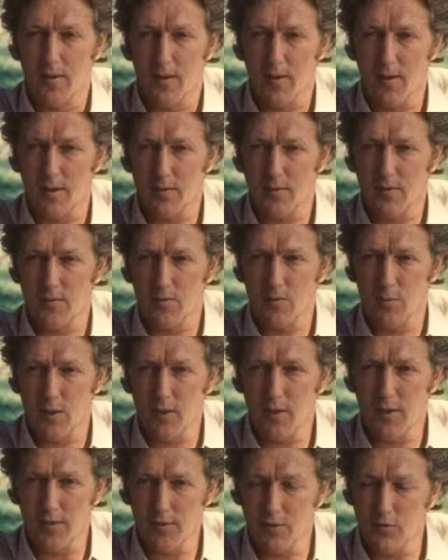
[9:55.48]
at when
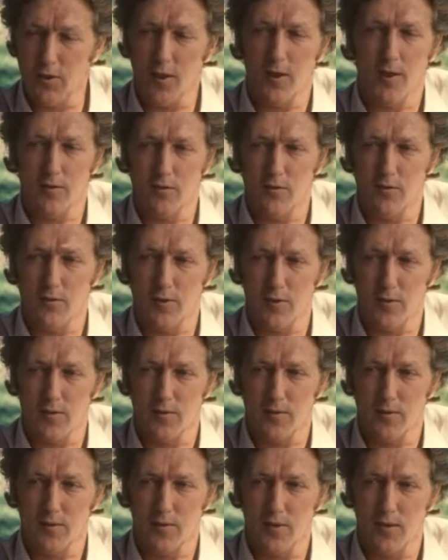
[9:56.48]
he judged that
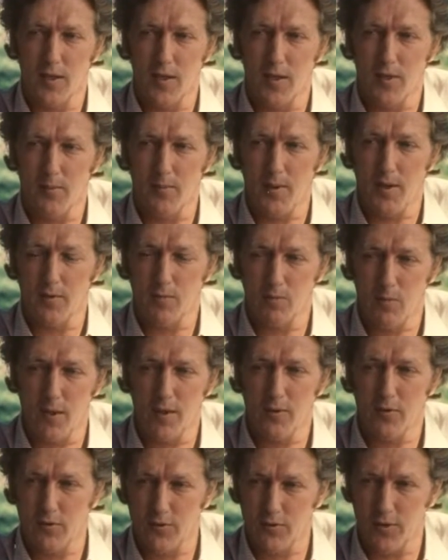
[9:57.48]
he had about
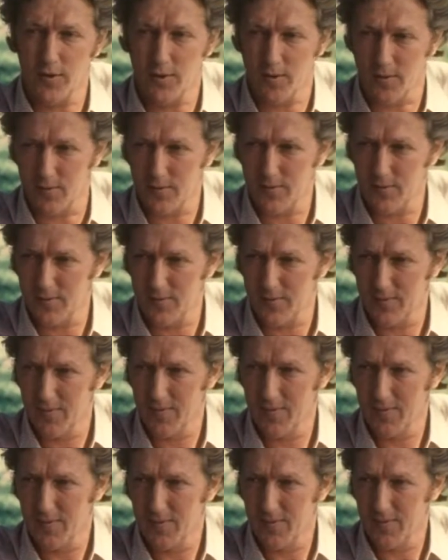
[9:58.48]
one second
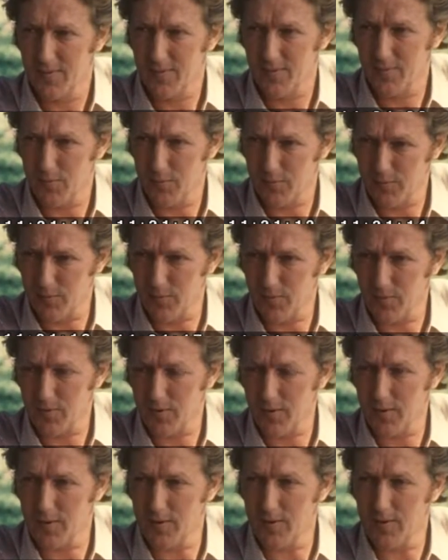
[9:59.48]
before
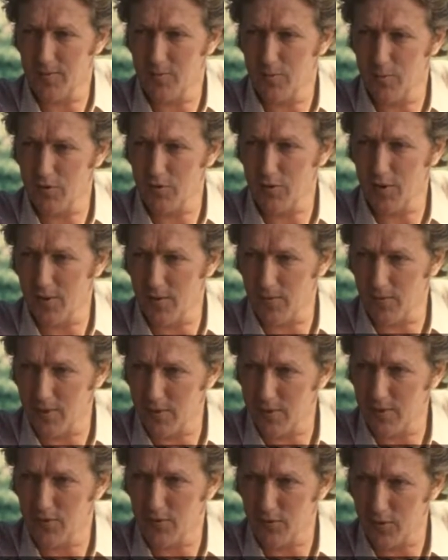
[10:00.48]
the missile hit
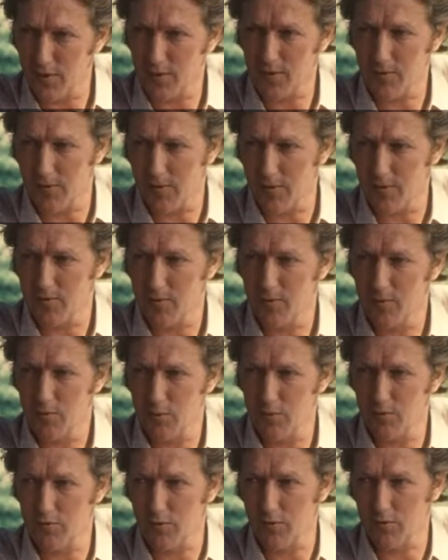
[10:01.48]
his aircraft,
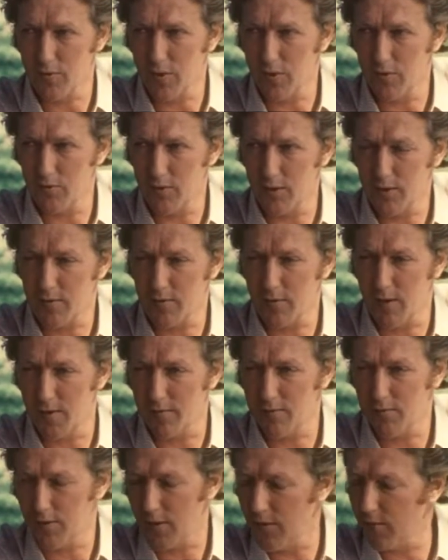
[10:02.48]
was to throw his
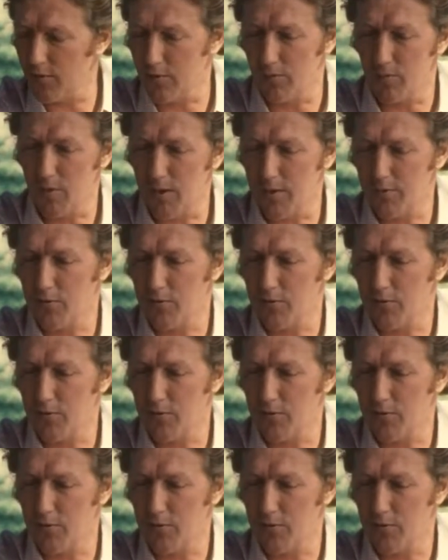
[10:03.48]
aircraft either to one